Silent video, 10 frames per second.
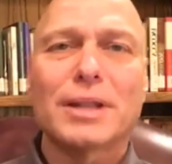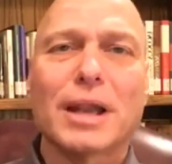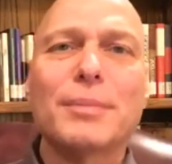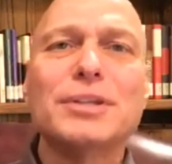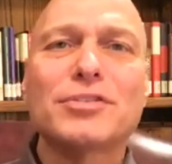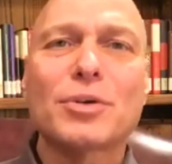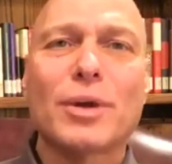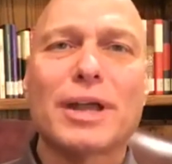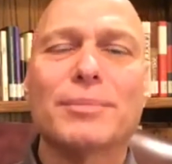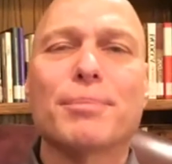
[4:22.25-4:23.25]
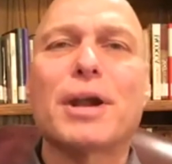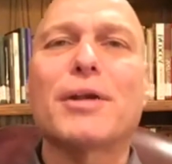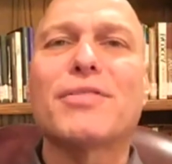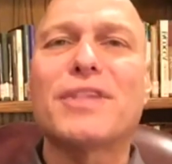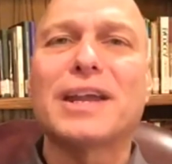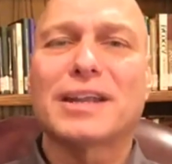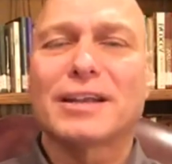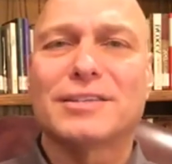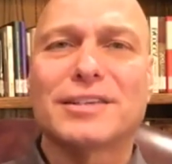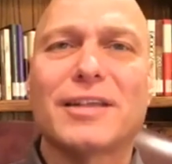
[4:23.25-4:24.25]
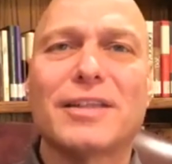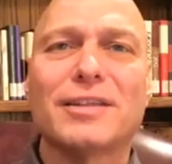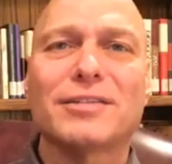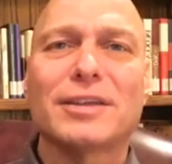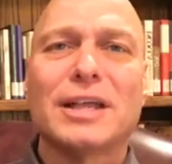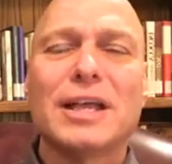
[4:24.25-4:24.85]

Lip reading: And let me just go ahead and parenthetically say this.